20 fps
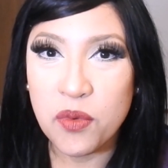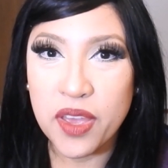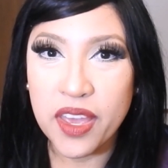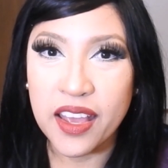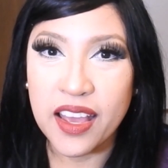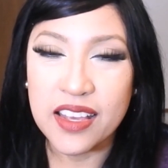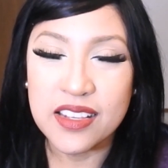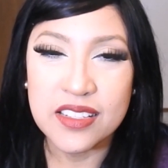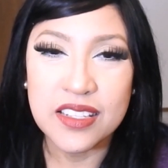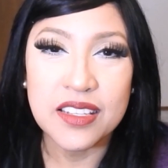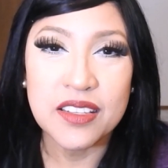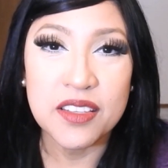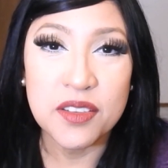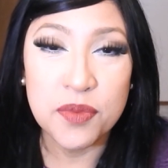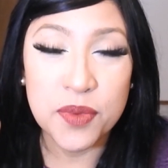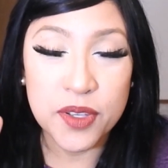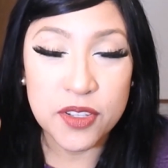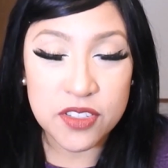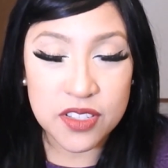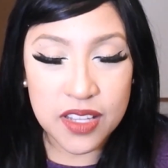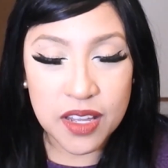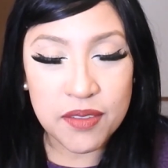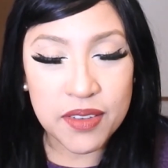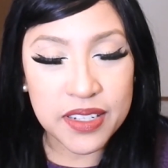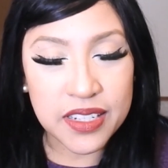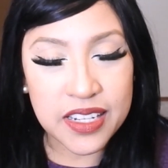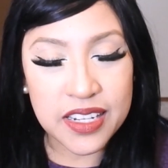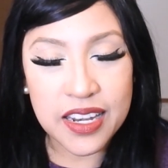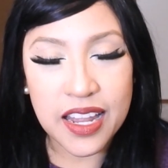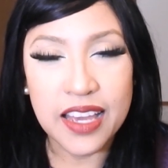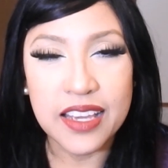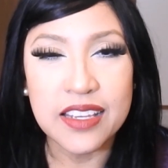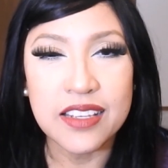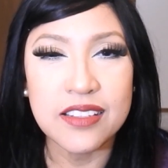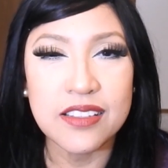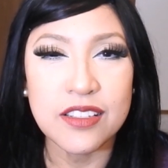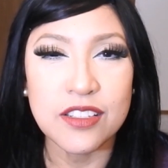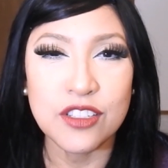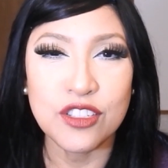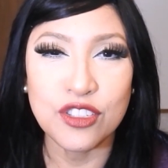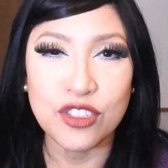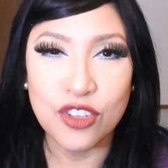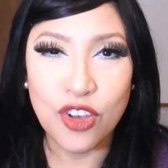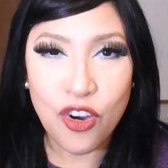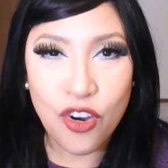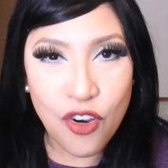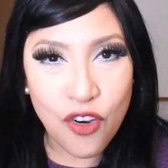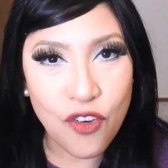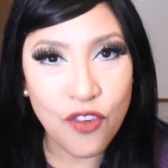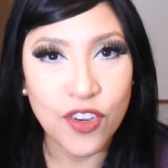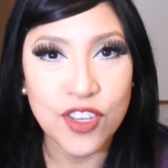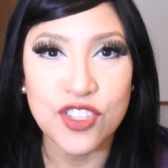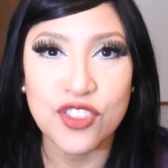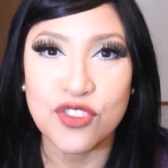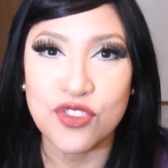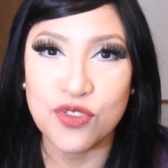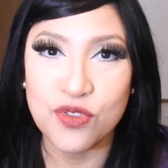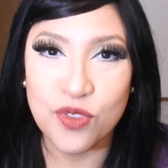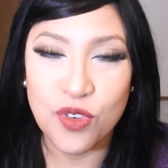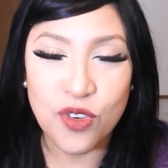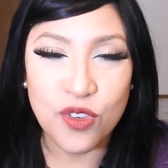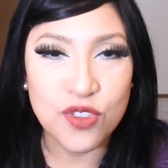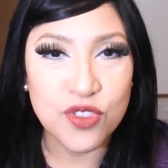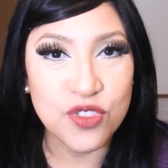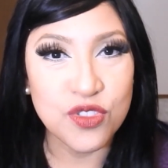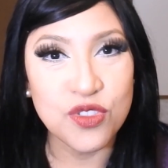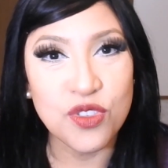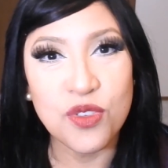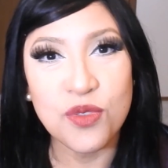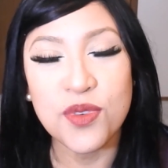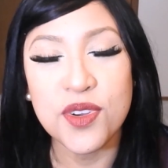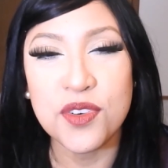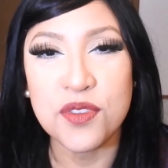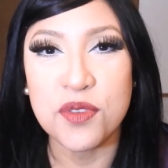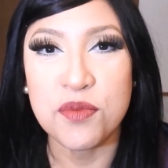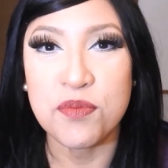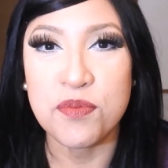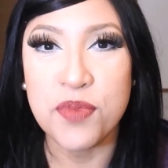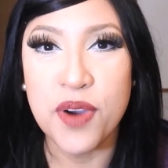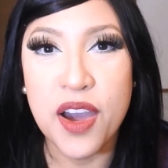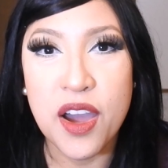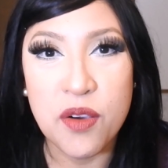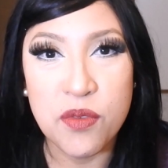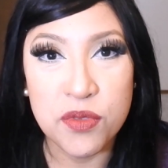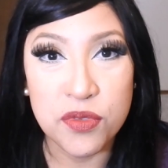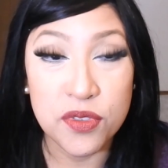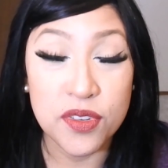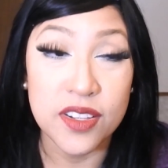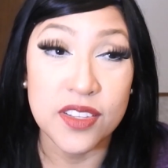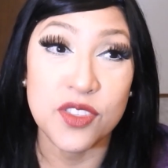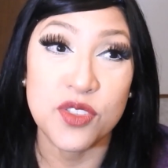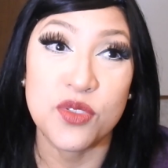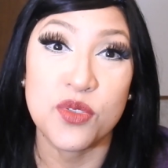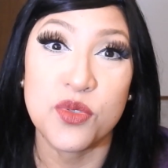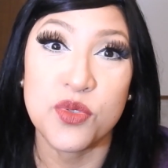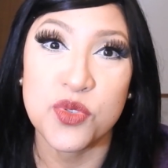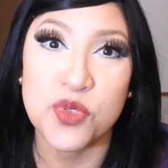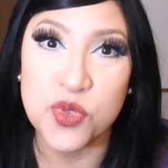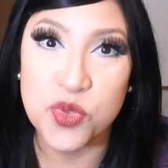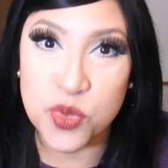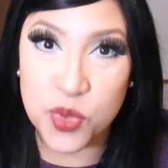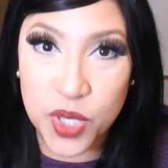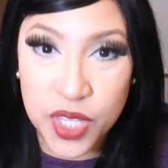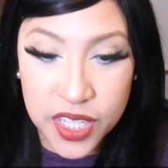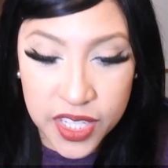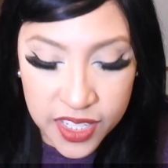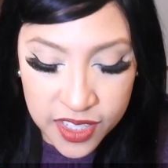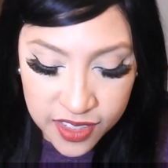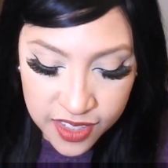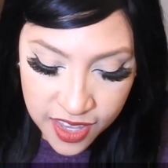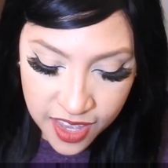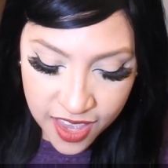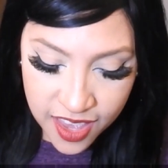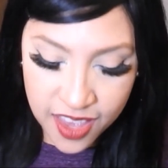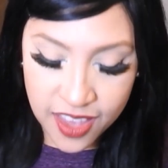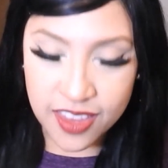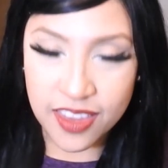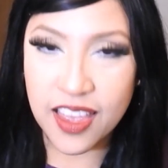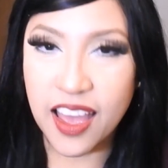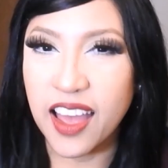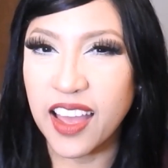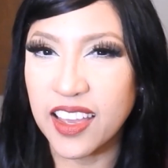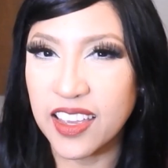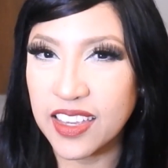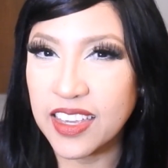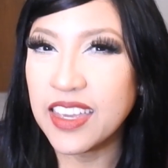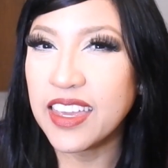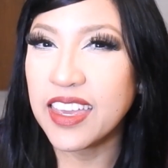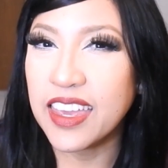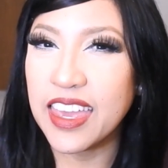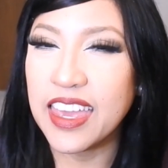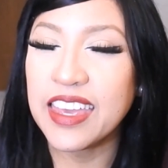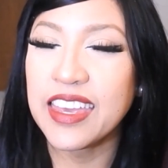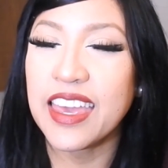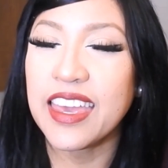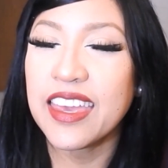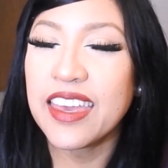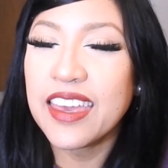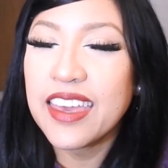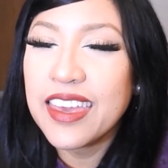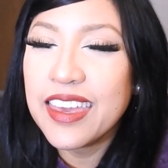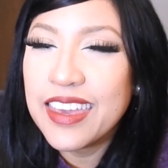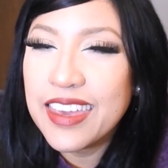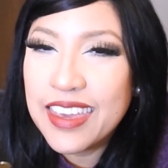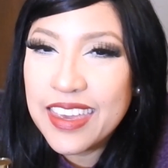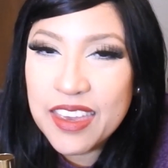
And I think it's because that vanilla is so strong, so very powerful and so sweet that it can,